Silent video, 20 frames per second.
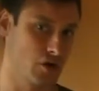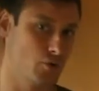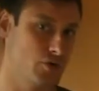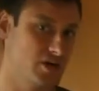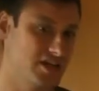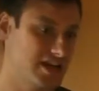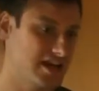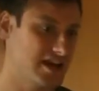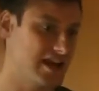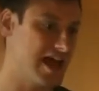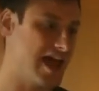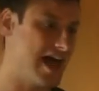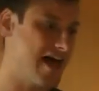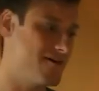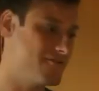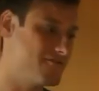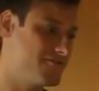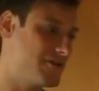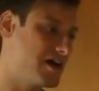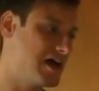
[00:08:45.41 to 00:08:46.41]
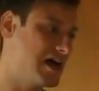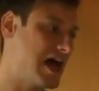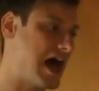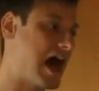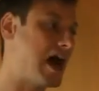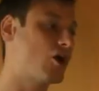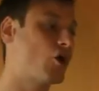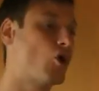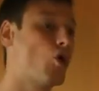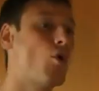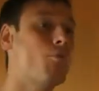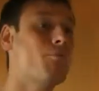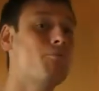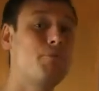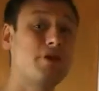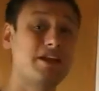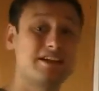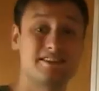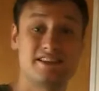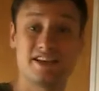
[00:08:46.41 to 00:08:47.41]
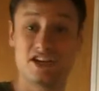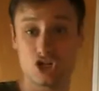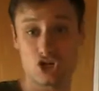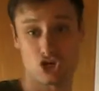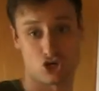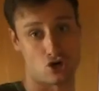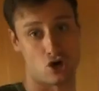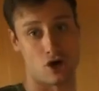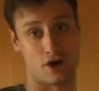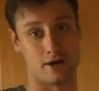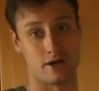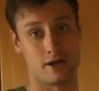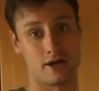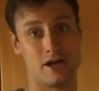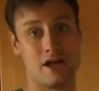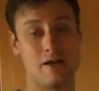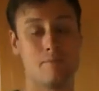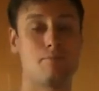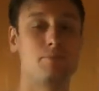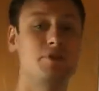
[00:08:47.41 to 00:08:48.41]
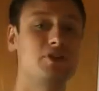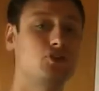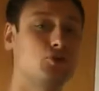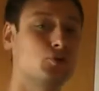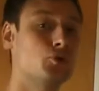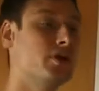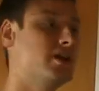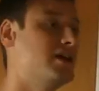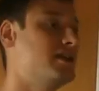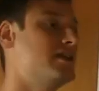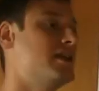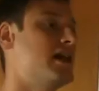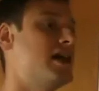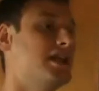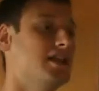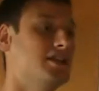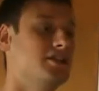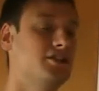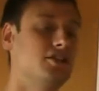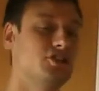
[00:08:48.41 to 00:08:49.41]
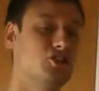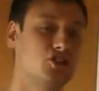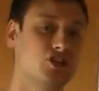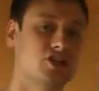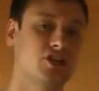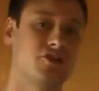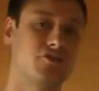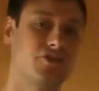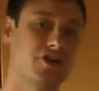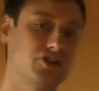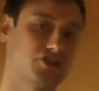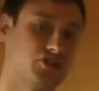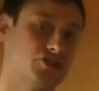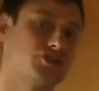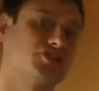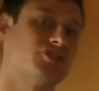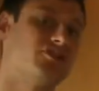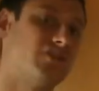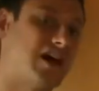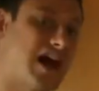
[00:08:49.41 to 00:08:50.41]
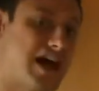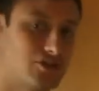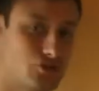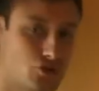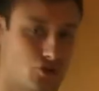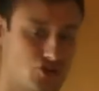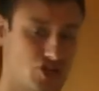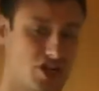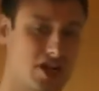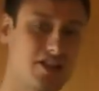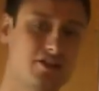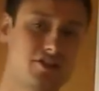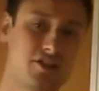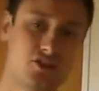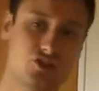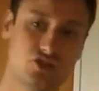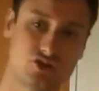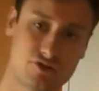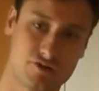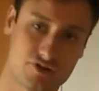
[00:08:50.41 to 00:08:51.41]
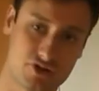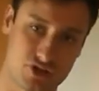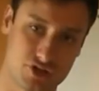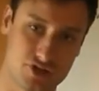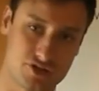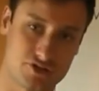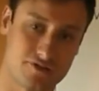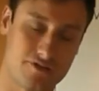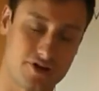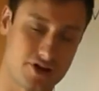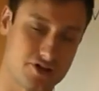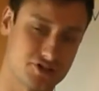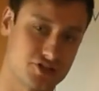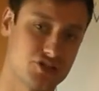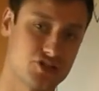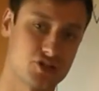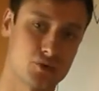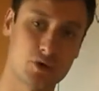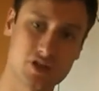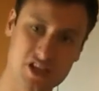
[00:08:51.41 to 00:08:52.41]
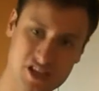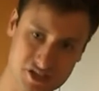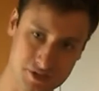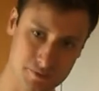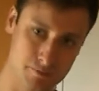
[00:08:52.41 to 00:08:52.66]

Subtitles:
We can have a competition between the generations of hydrogen and the generations of oxygen. What does it